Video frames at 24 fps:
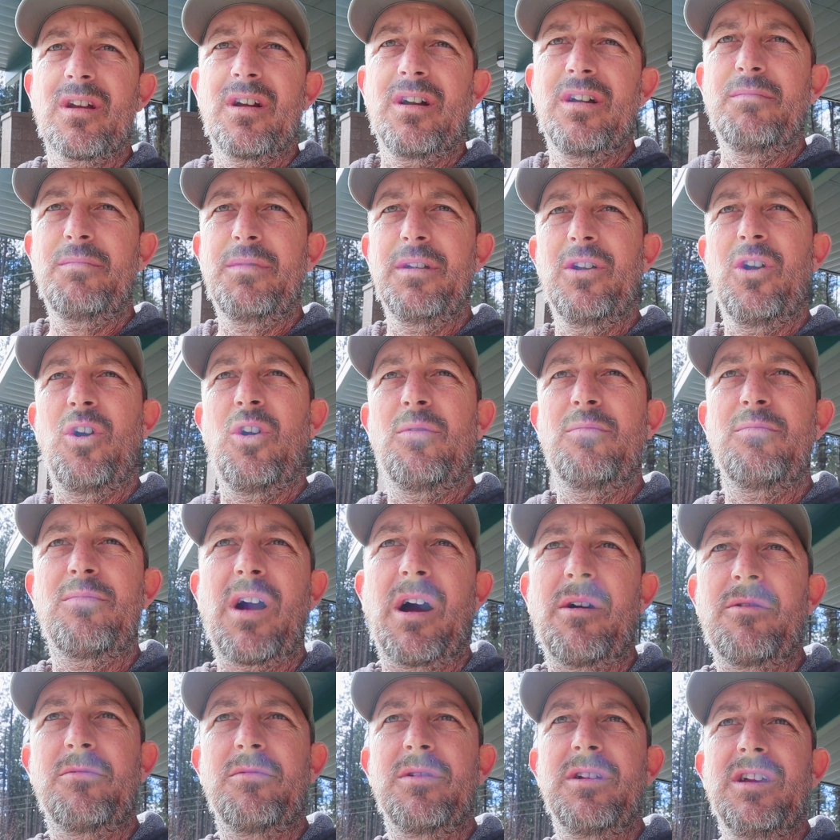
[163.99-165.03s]
I'll be home
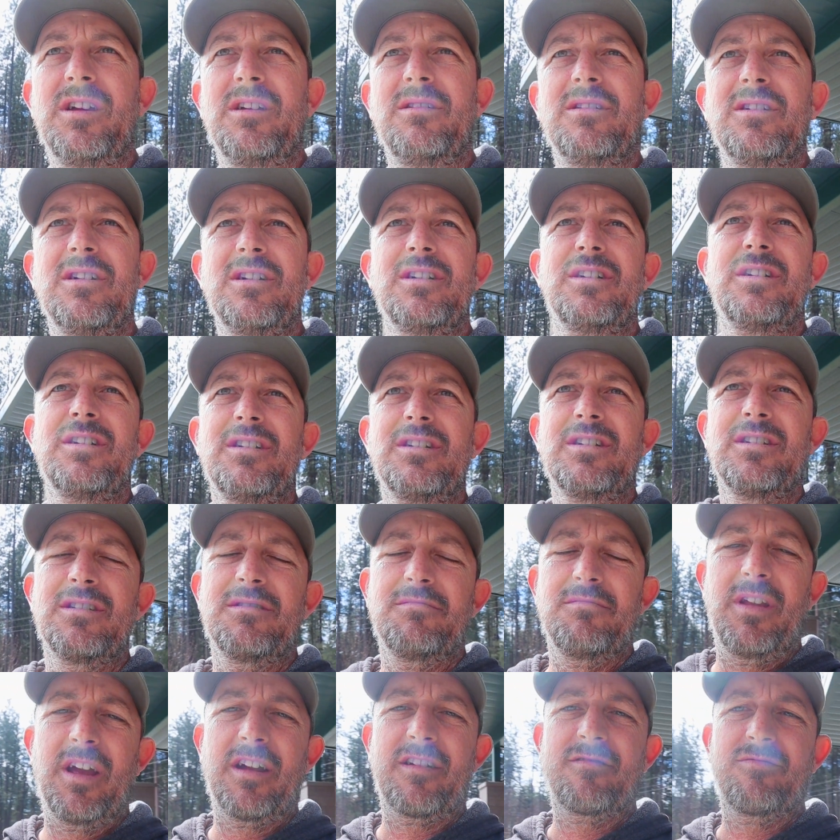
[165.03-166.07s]
probably
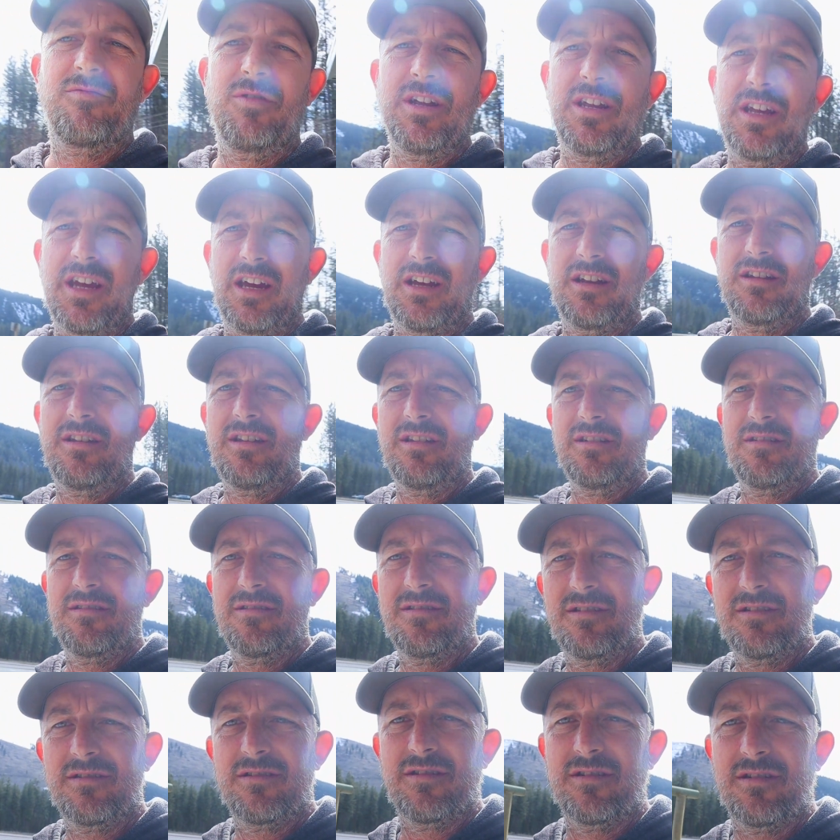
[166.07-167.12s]
next weekend,
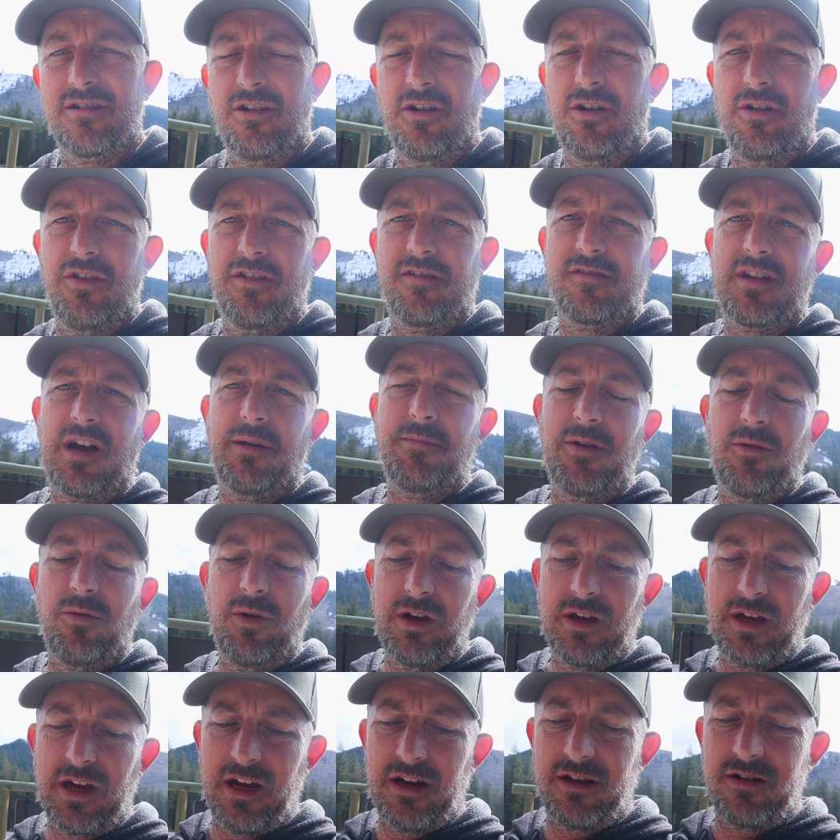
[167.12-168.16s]
or this coming
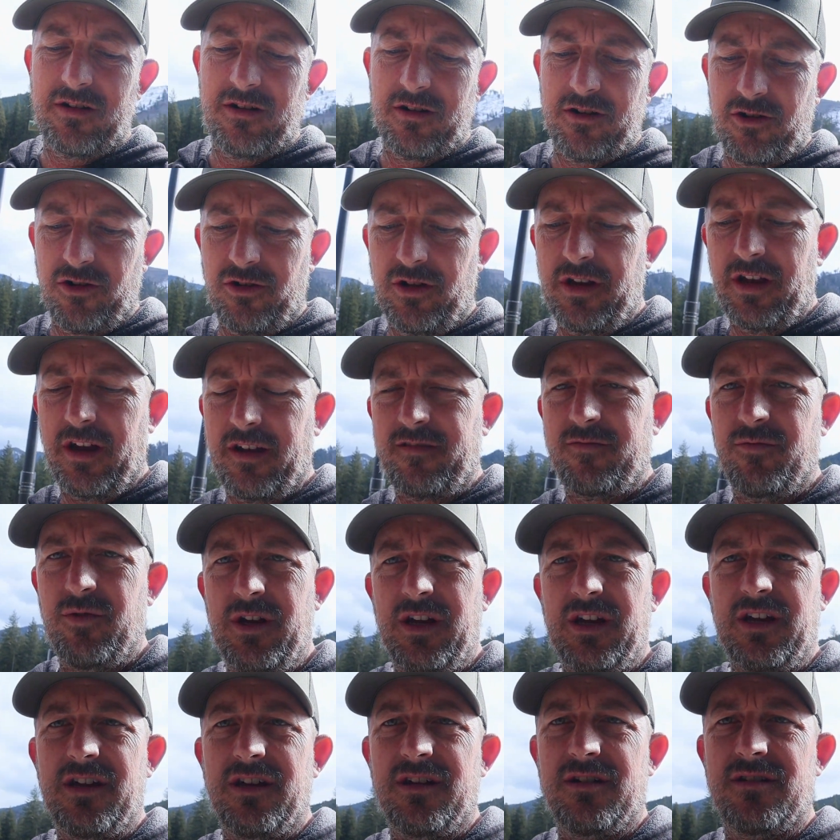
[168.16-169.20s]
weekend, or early next
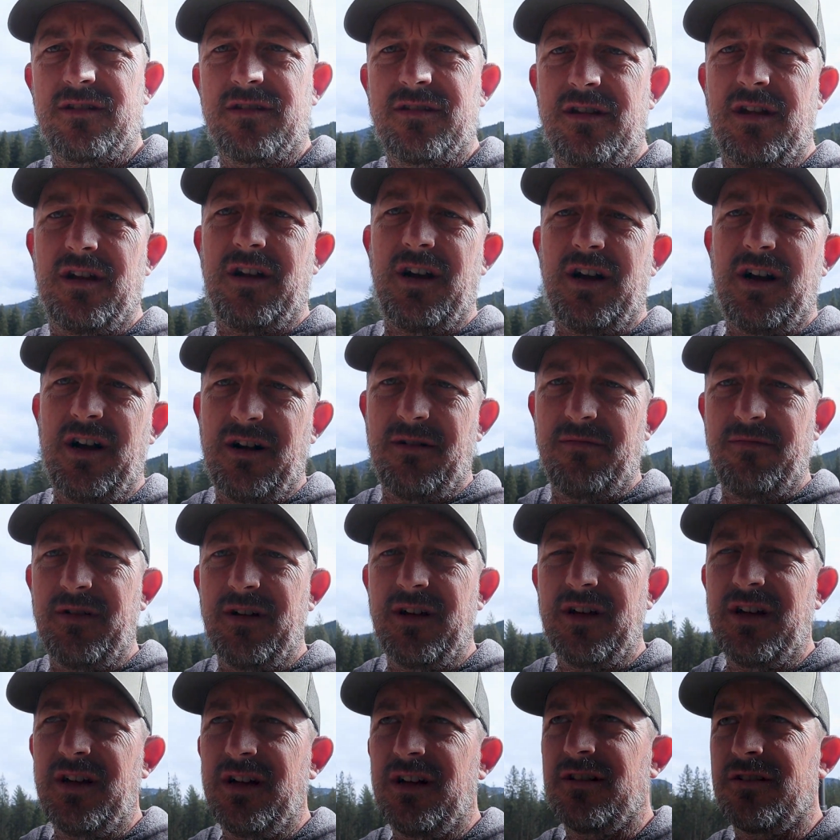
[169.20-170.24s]
week.
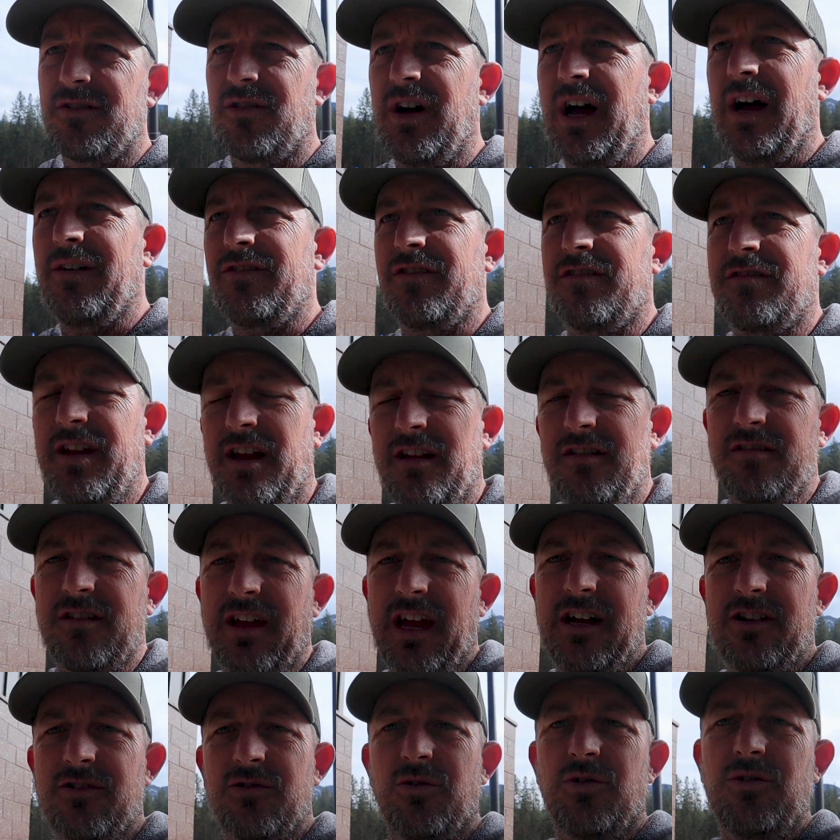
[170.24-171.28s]
Don't have a set
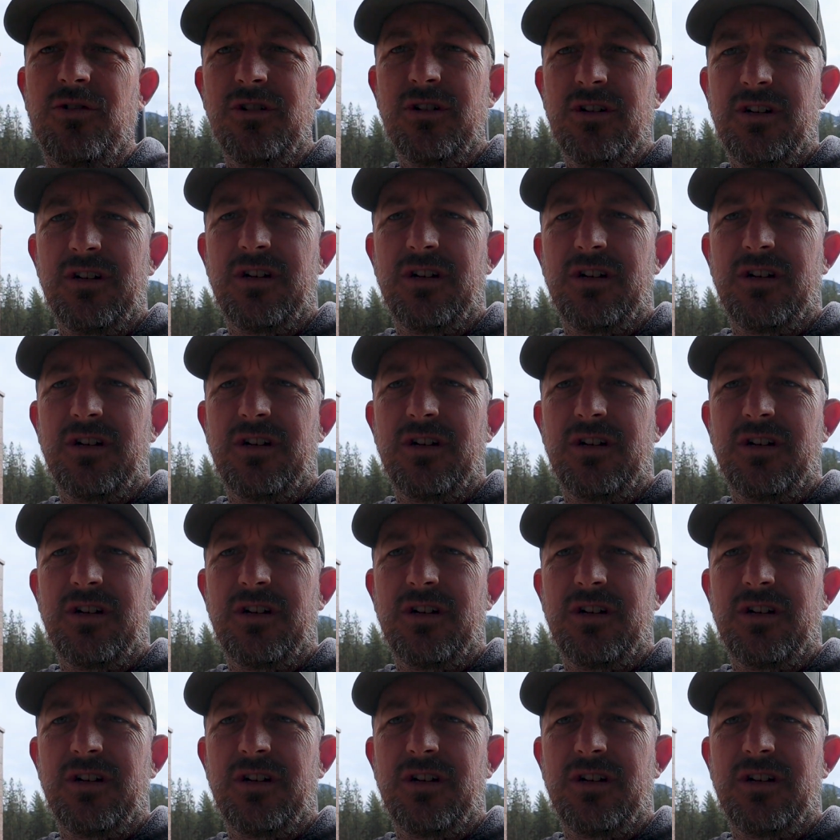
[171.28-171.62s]
schedule.